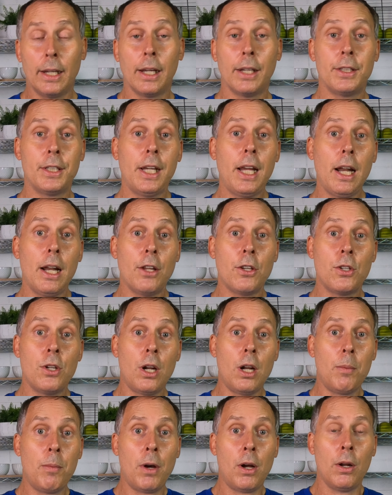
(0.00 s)
Because again, it's
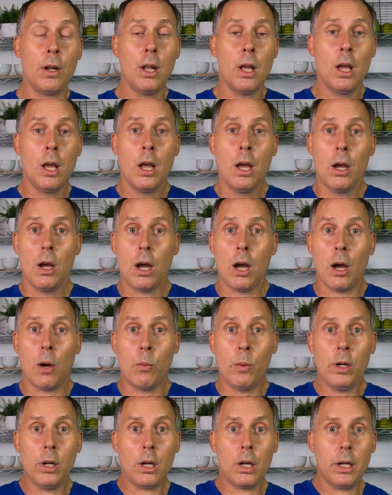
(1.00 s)
not about,
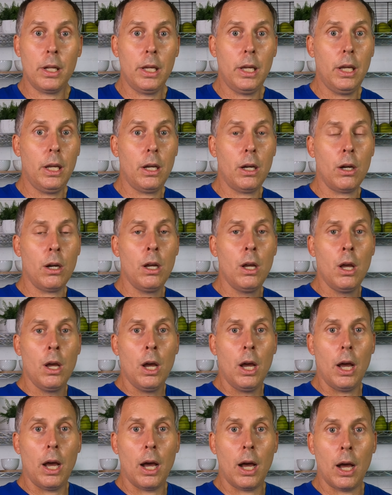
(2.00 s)
uh, we're not here
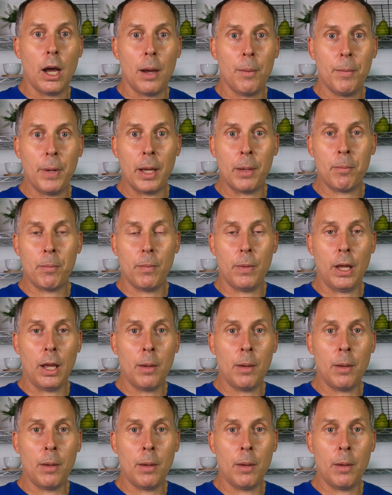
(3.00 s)
uh,